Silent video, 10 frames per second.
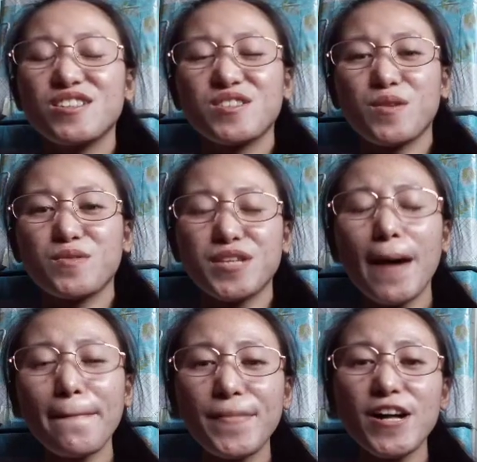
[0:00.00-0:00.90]
So
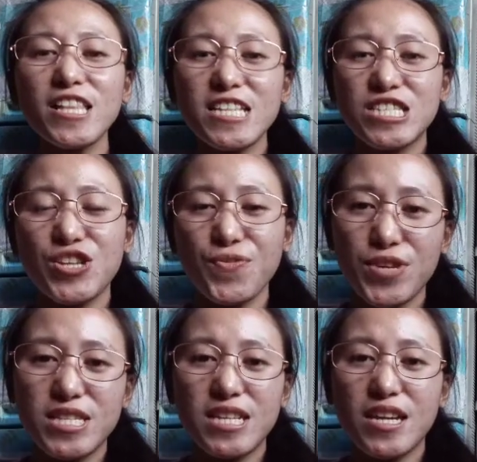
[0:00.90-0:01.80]
sample
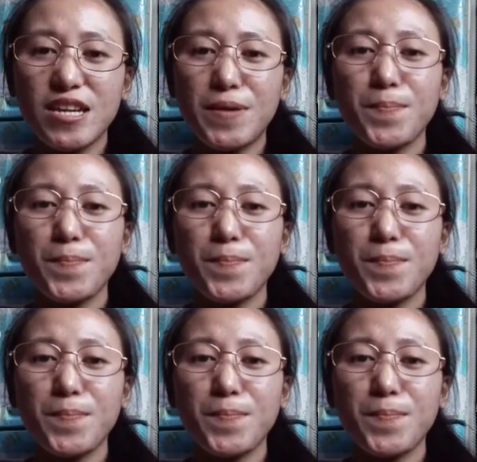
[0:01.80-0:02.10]
activity.